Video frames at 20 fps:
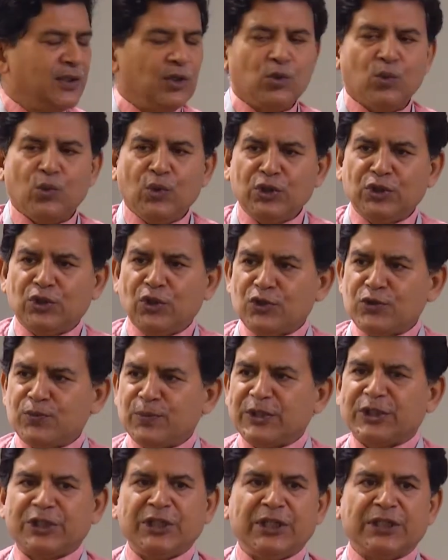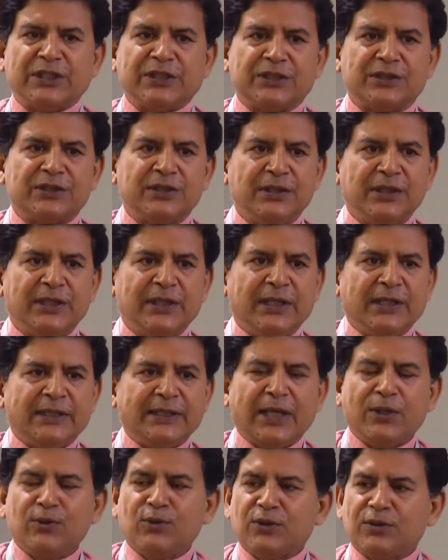With those machines,
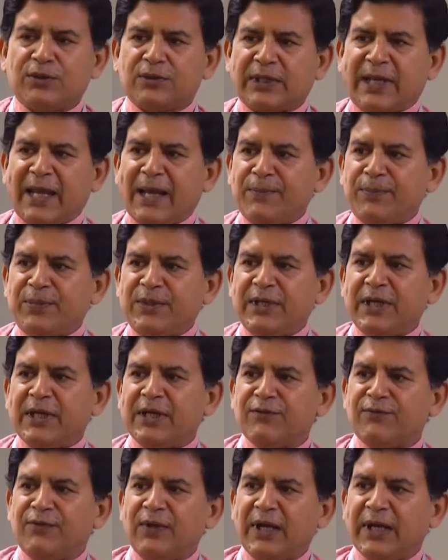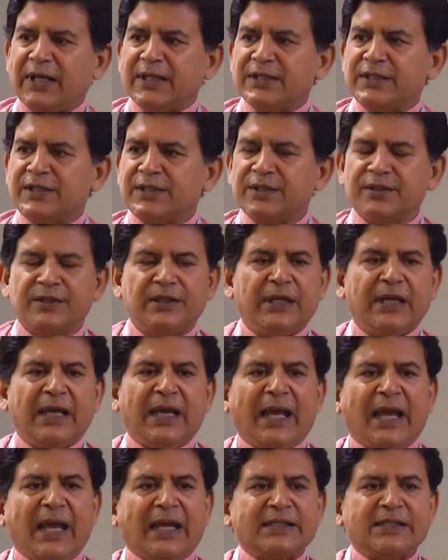they would camp near a village
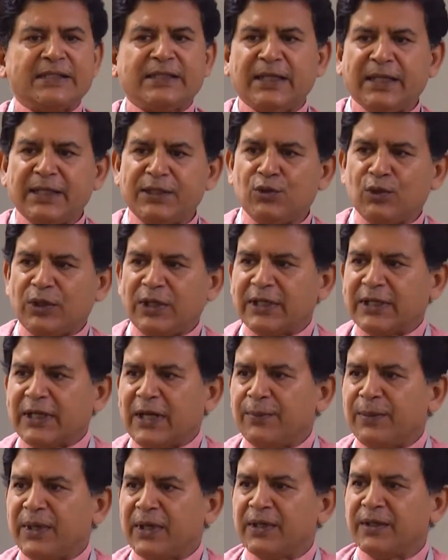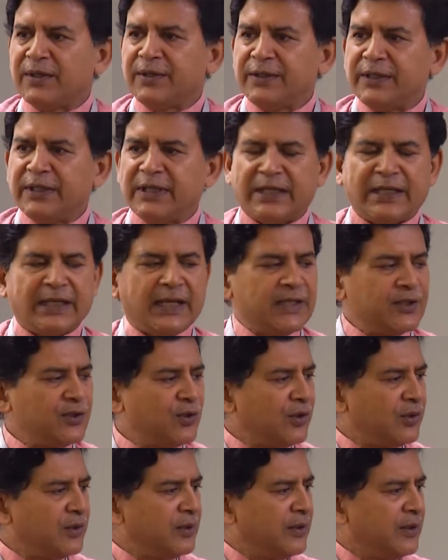and say, you can come and get
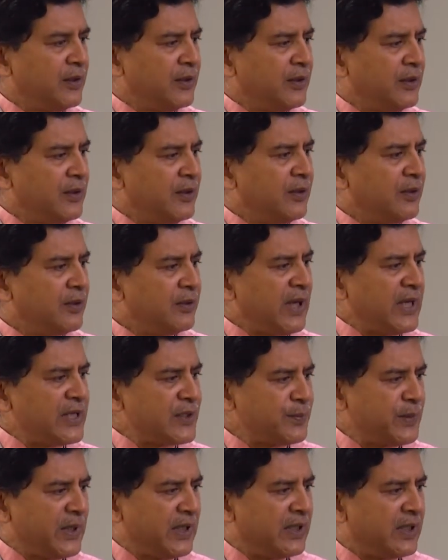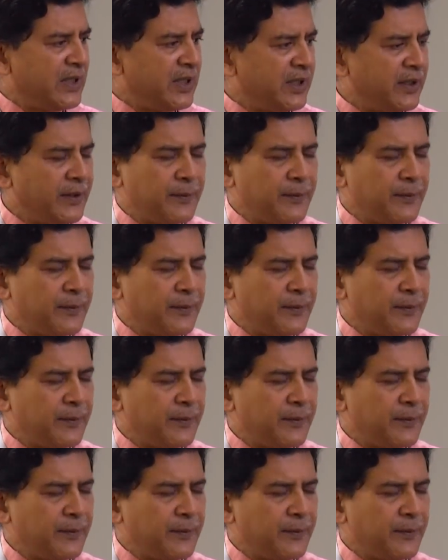your rice milled here.